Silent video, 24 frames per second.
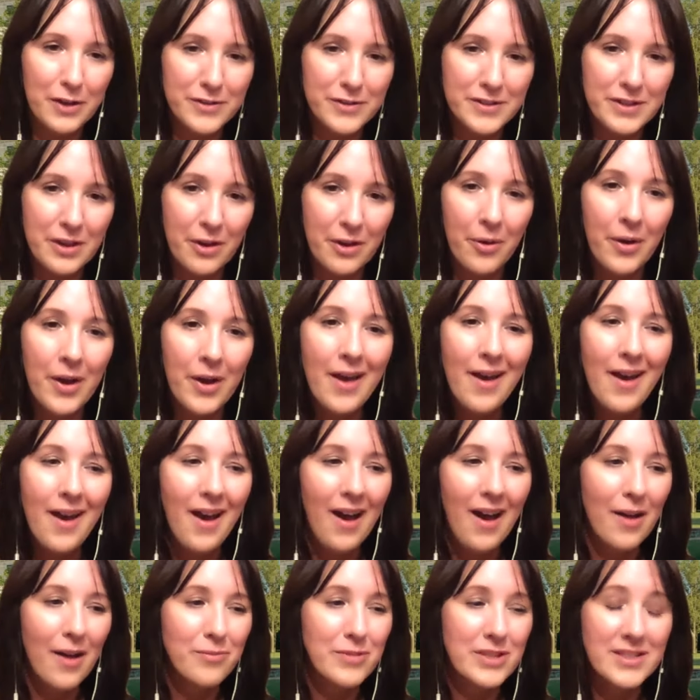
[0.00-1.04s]
So
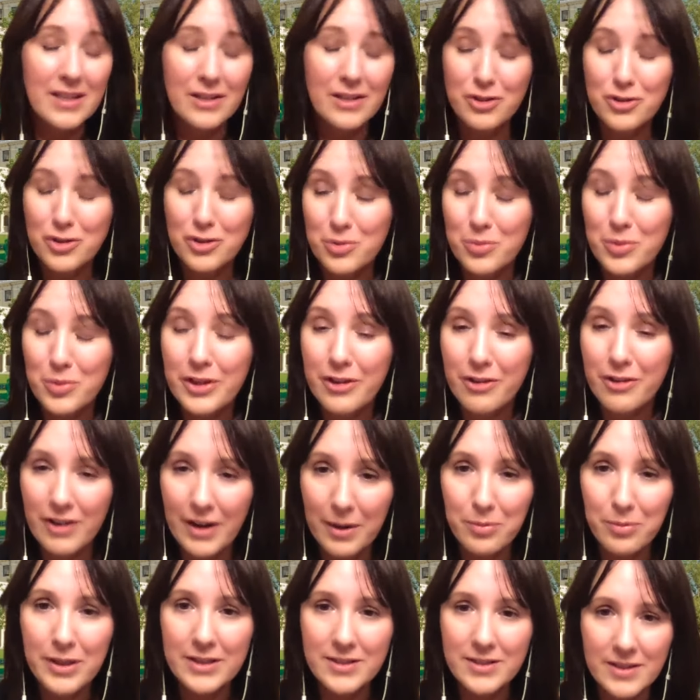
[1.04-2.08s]
um, this center is a really
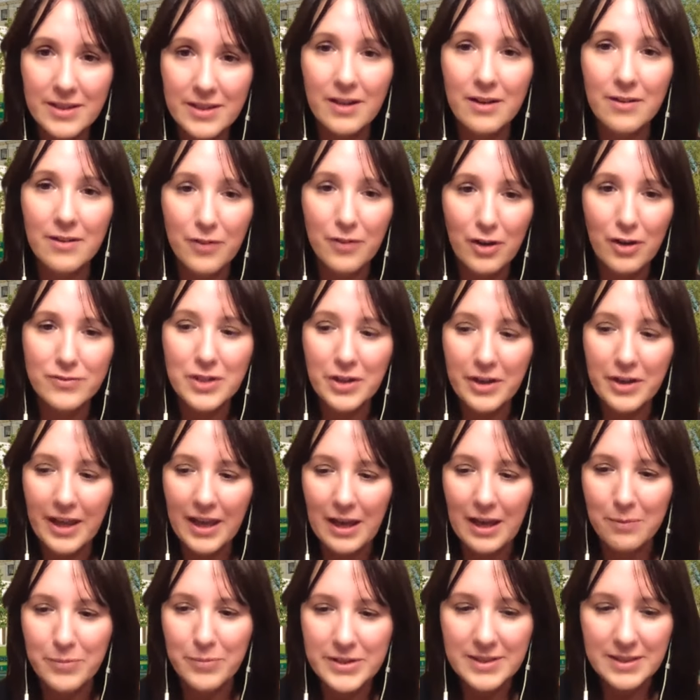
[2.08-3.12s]
great place to get involved on
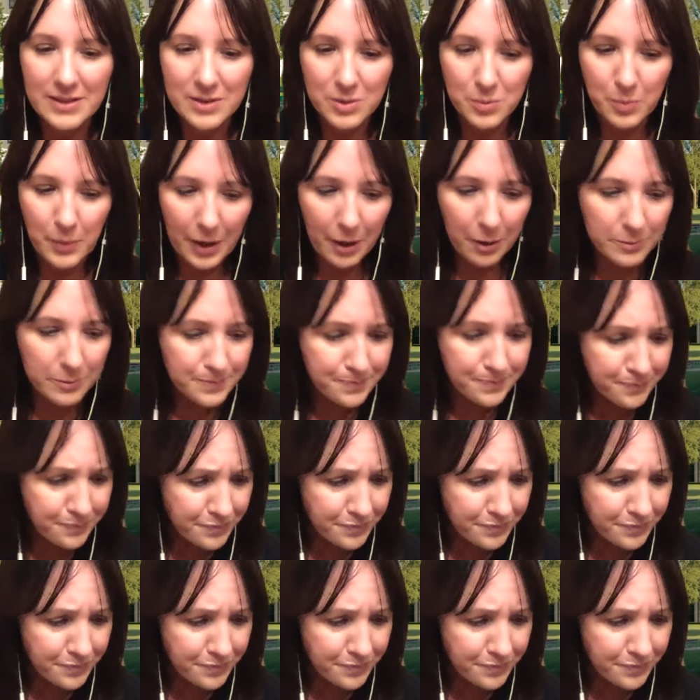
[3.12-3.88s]
campus as well.